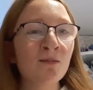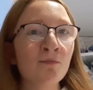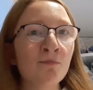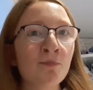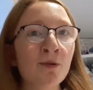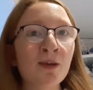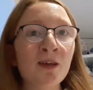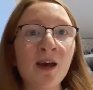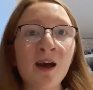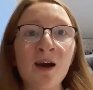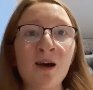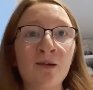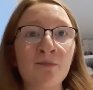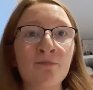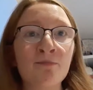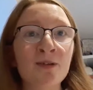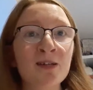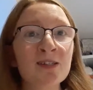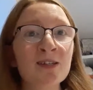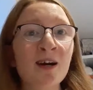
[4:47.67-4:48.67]
But yeah,
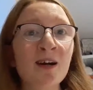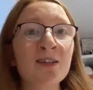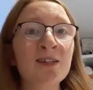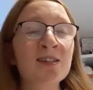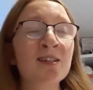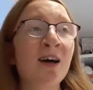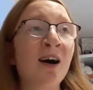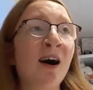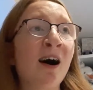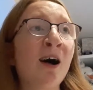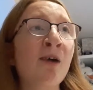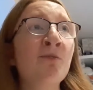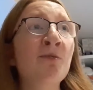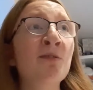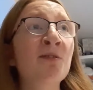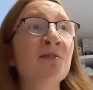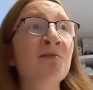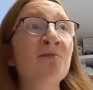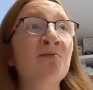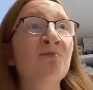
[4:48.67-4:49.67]
besides that, I
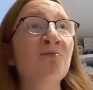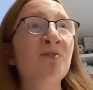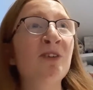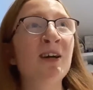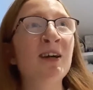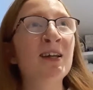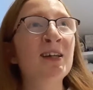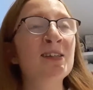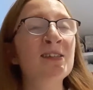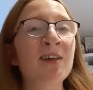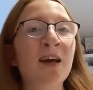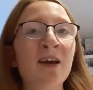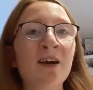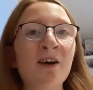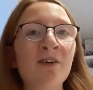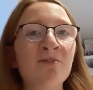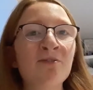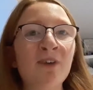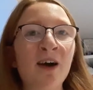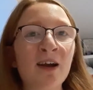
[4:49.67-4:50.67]
wouldn't really say it
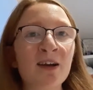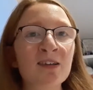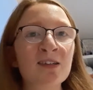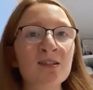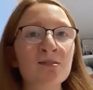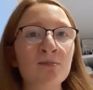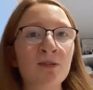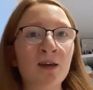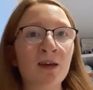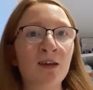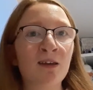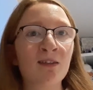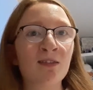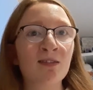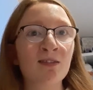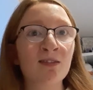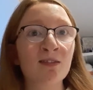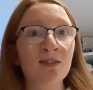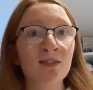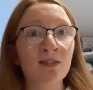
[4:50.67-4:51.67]
affects me
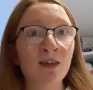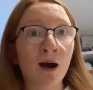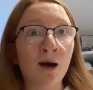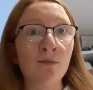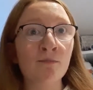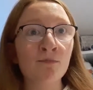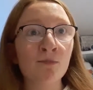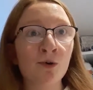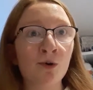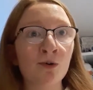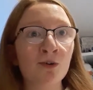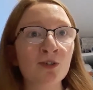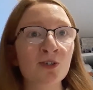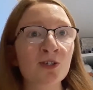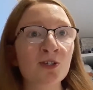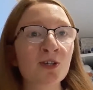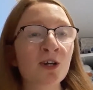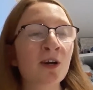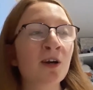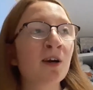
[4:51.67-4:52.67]
that
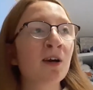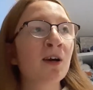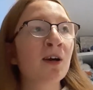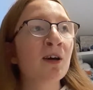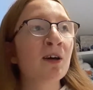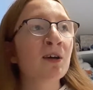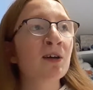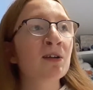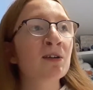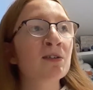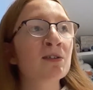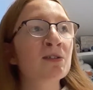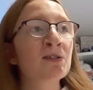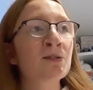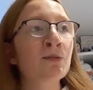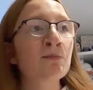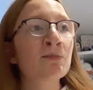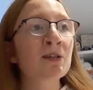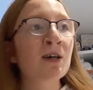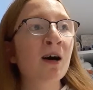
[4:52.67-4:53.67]
much.
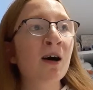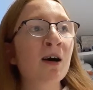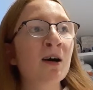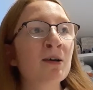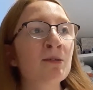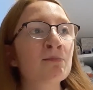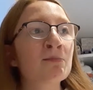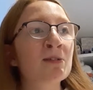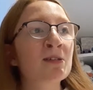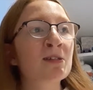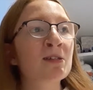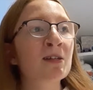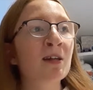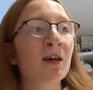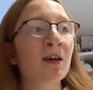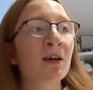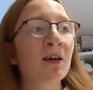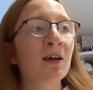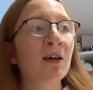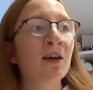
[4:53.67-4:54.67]
Sometimes
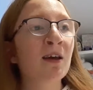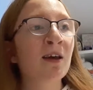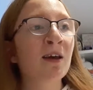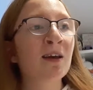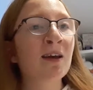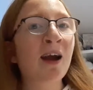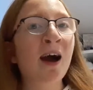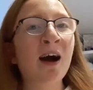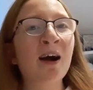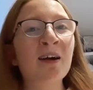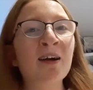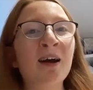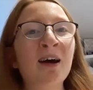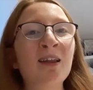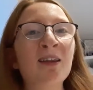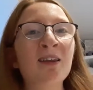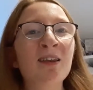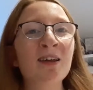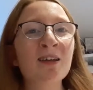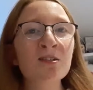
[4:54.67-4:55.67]
it can get a
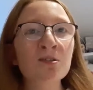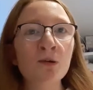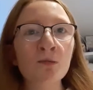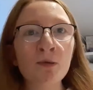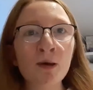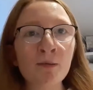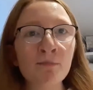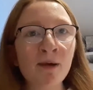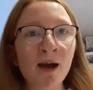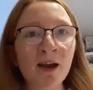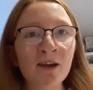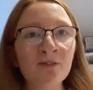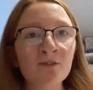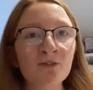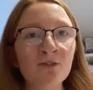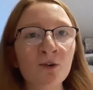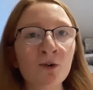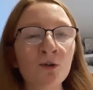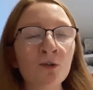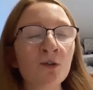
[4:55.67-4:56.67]
little bit
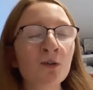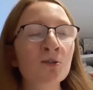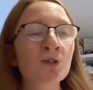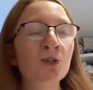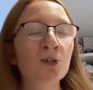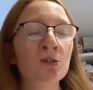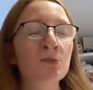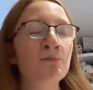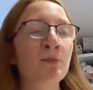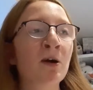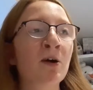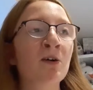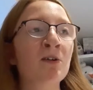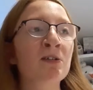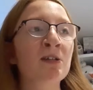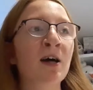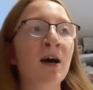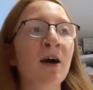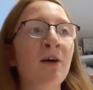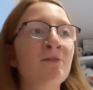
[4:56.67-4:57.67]
painful just
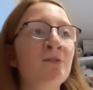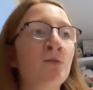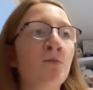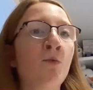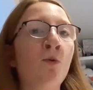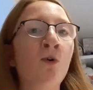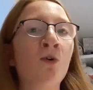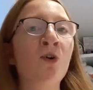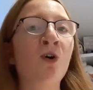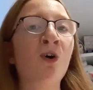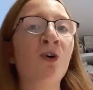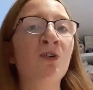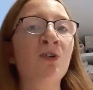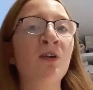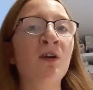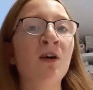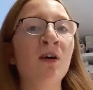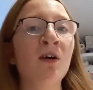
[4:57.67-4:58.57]
because I have to walk on